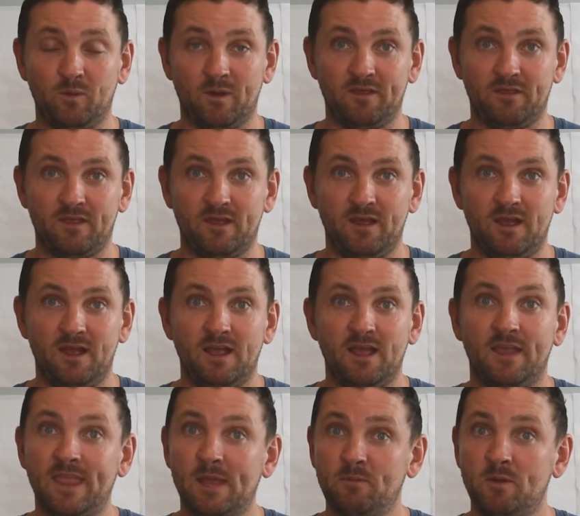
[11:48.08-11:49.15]
with.
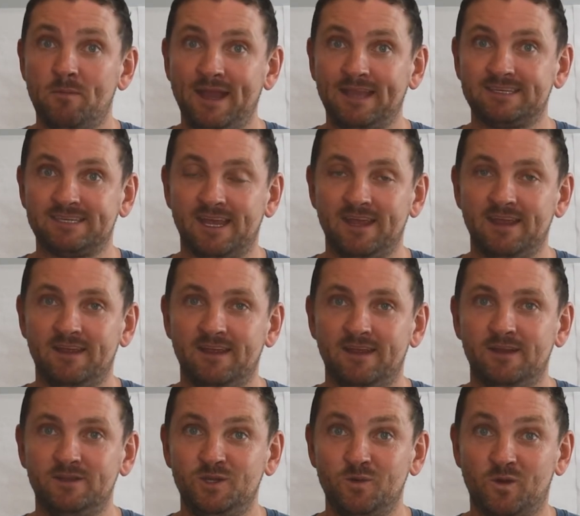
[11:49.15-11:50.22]
And then we might say,
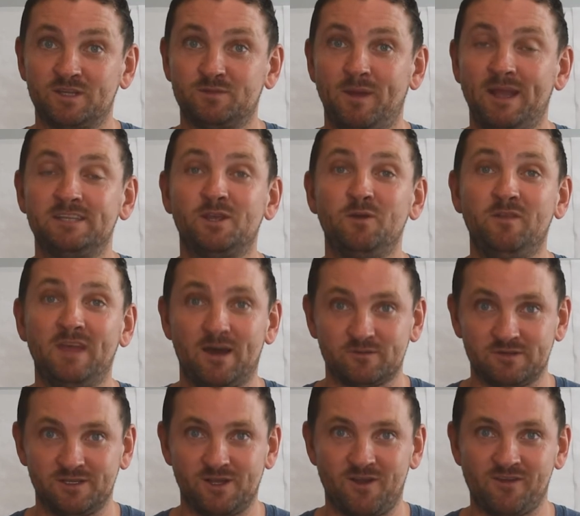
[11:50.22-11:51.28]
do you want to spend
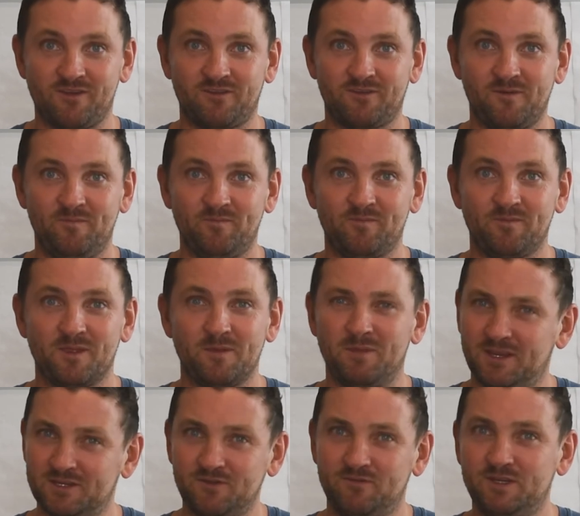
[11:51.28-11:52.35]
$2,000?
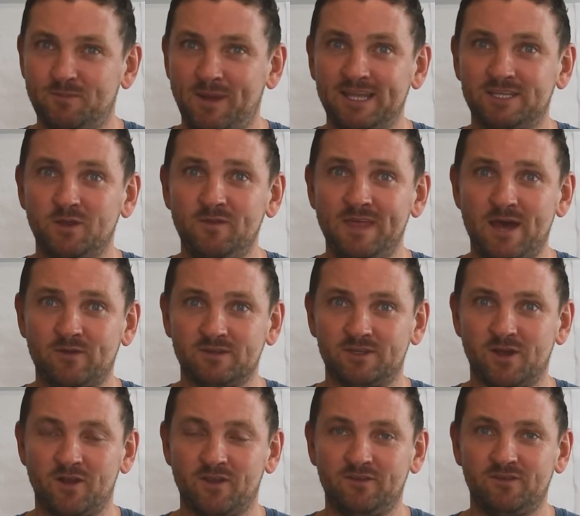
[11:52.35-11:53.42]
Because if we spend
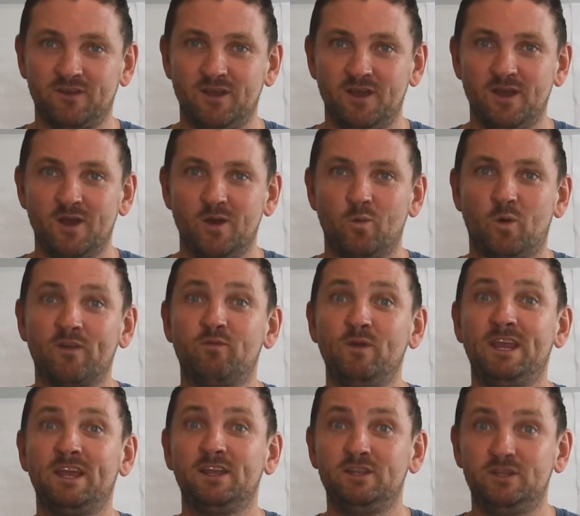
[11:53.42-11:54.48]
$2,000, what if we
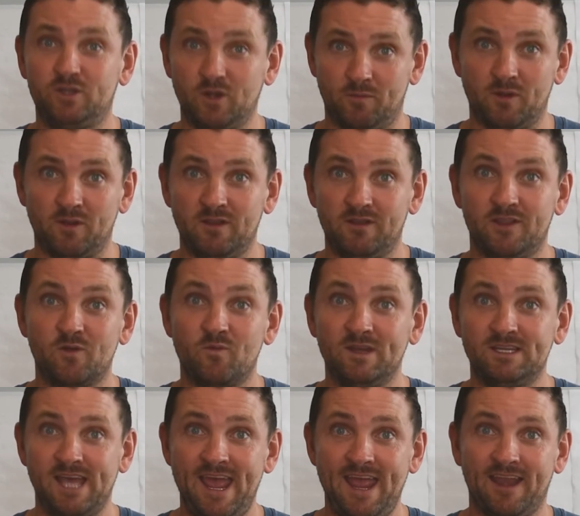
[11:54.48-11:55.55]
can double the
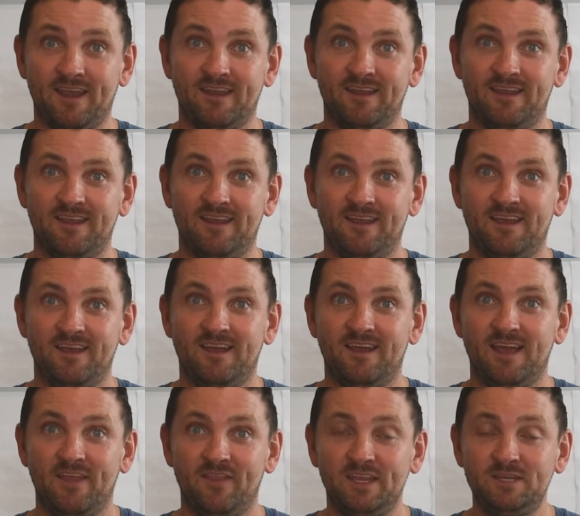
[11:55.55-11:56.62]
return?
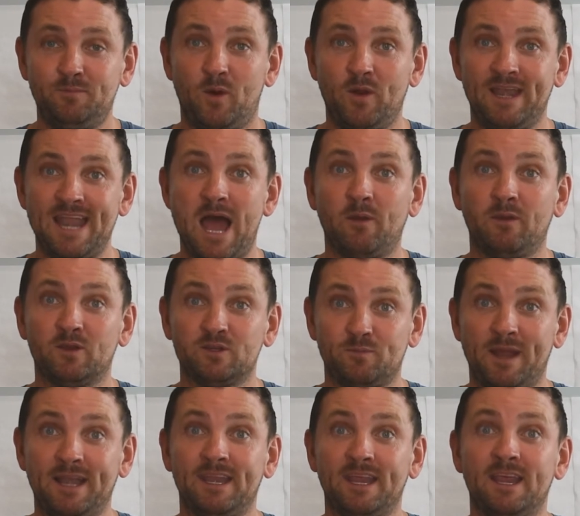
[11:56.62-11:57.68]
At this point now, you're
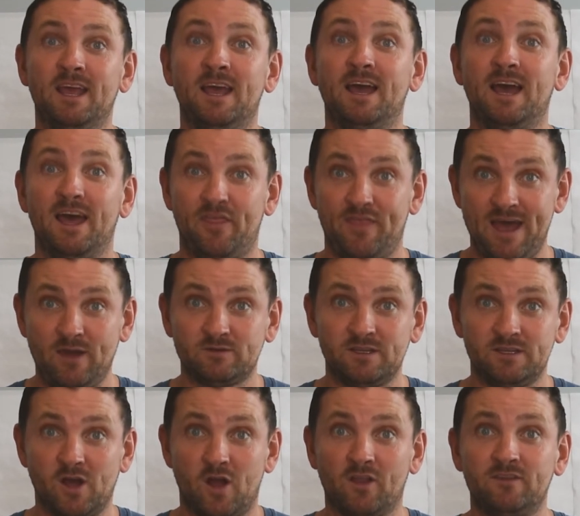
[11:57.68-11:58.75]
spending
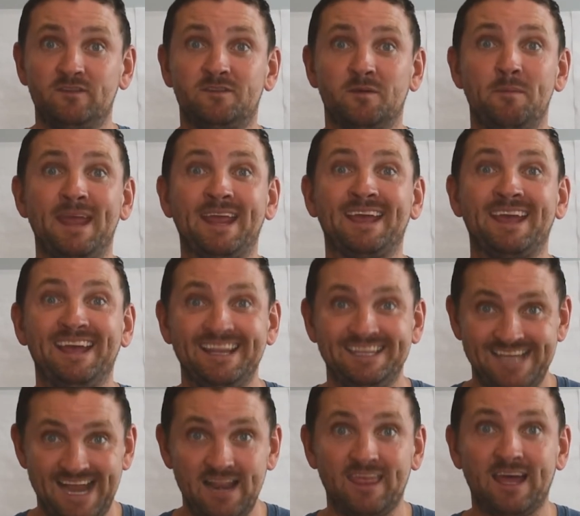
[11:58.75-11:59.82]
$1,000 to make
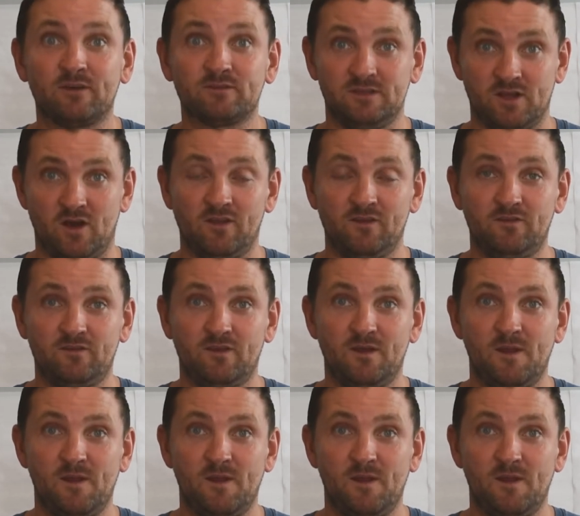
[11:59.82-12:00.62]
$10,000.